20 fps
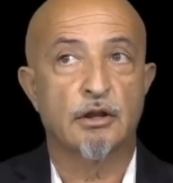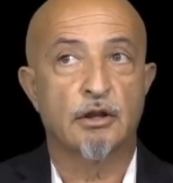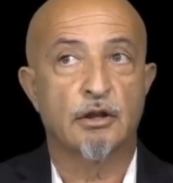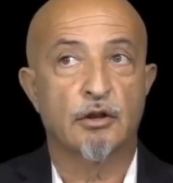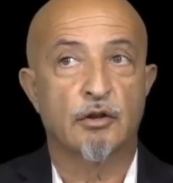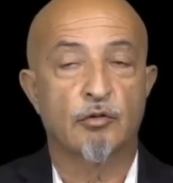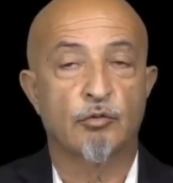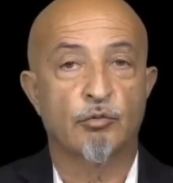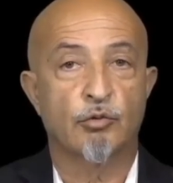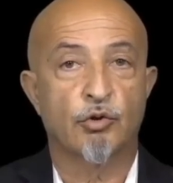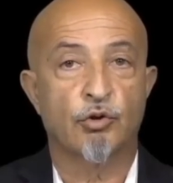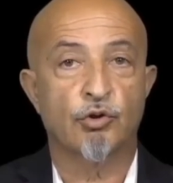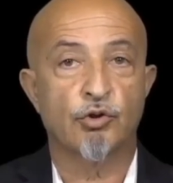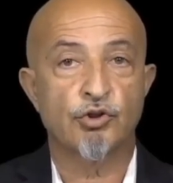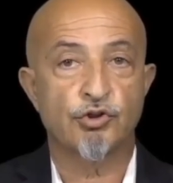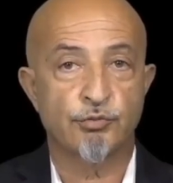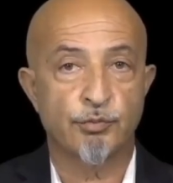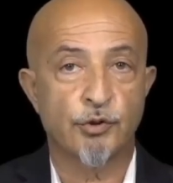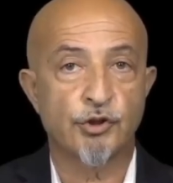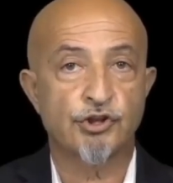Well,
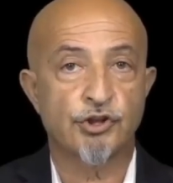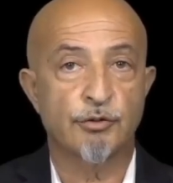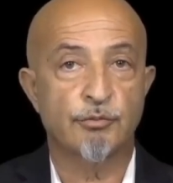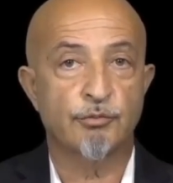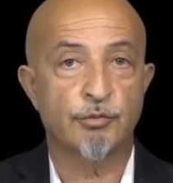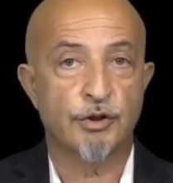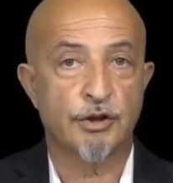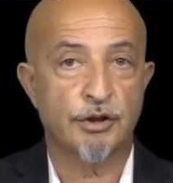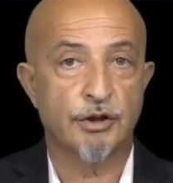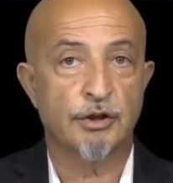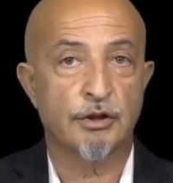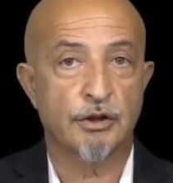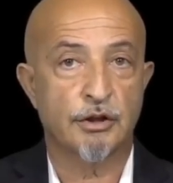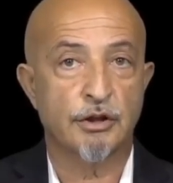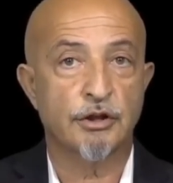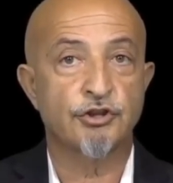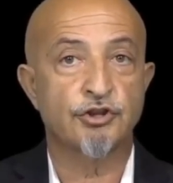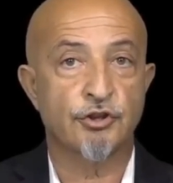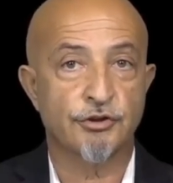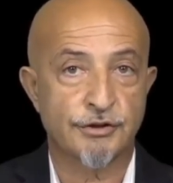we should be happy
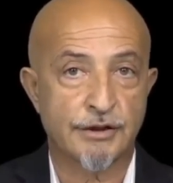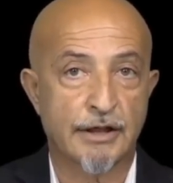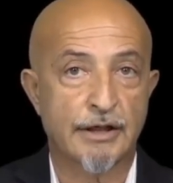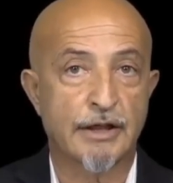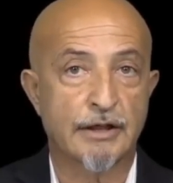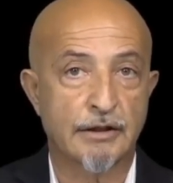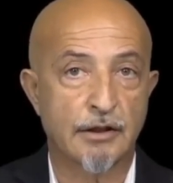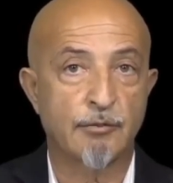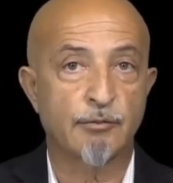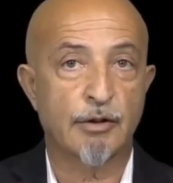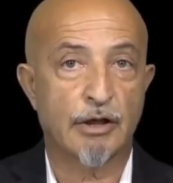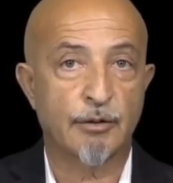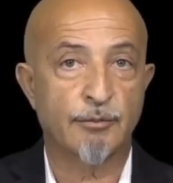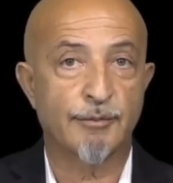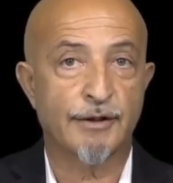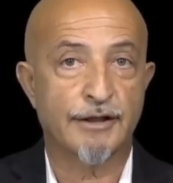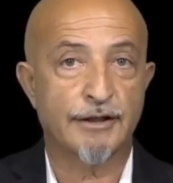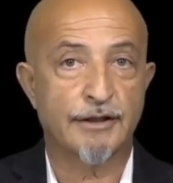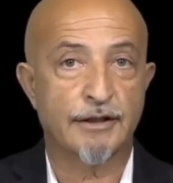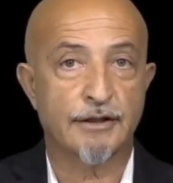to not allow a
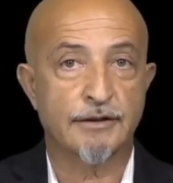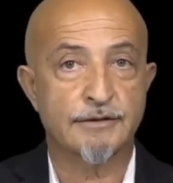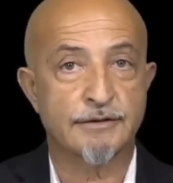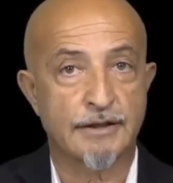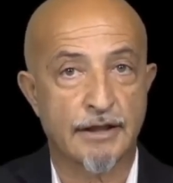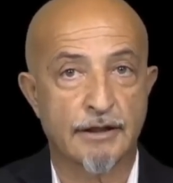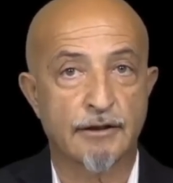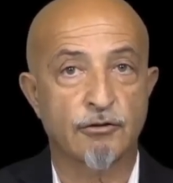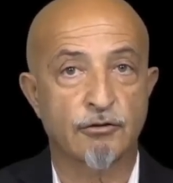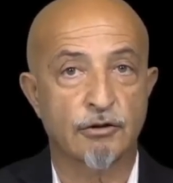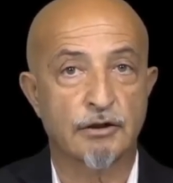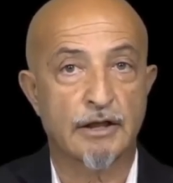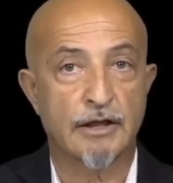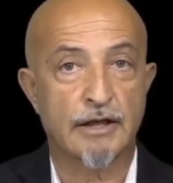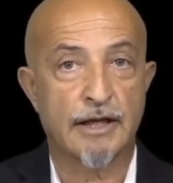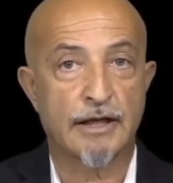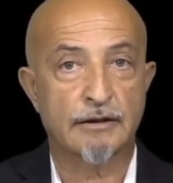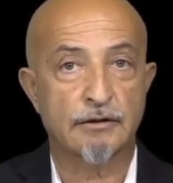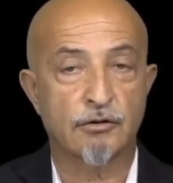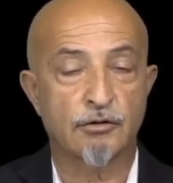man to beat his
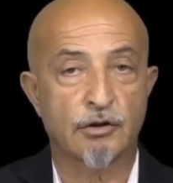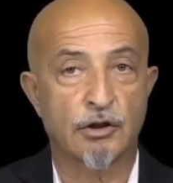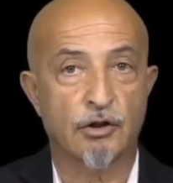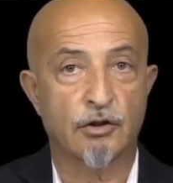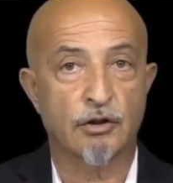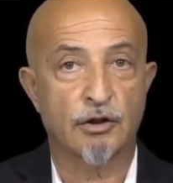wife.